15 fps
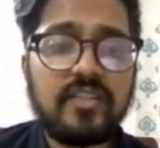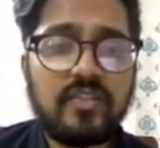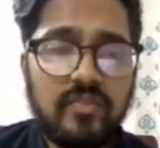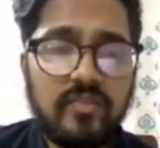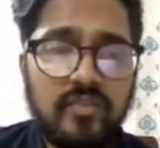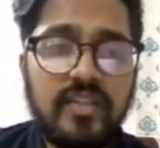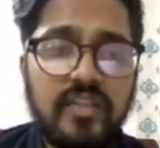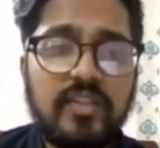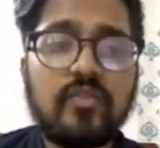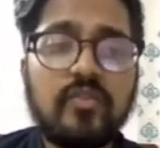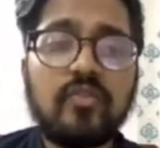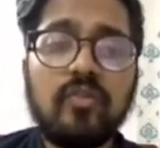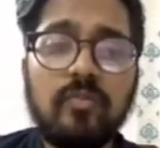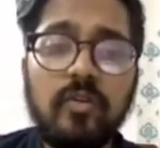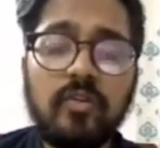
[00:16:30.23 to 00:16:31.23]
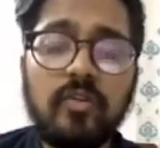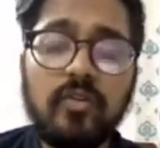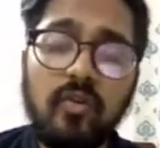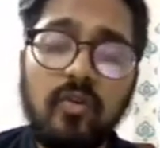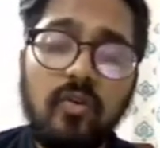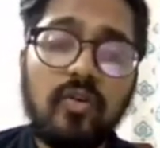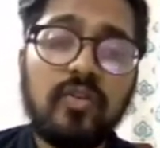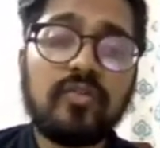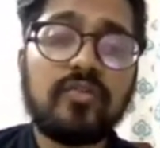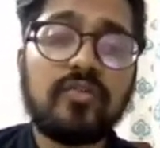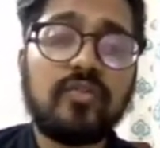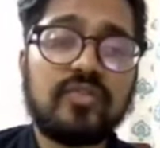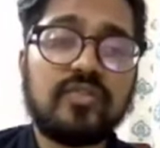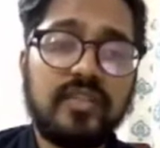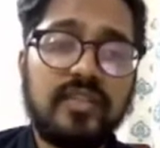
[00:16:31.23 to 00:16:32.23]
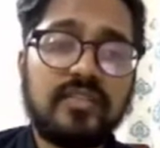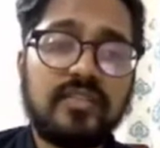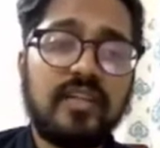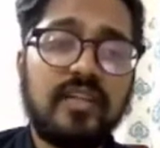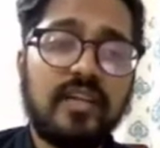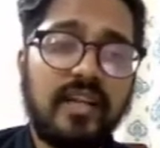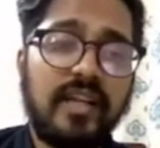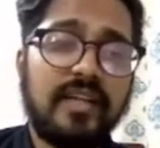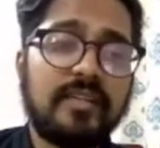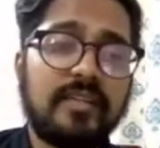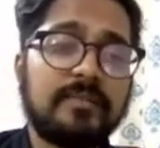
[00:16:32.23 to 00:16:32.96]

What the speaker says: You need to know about all of those things, right?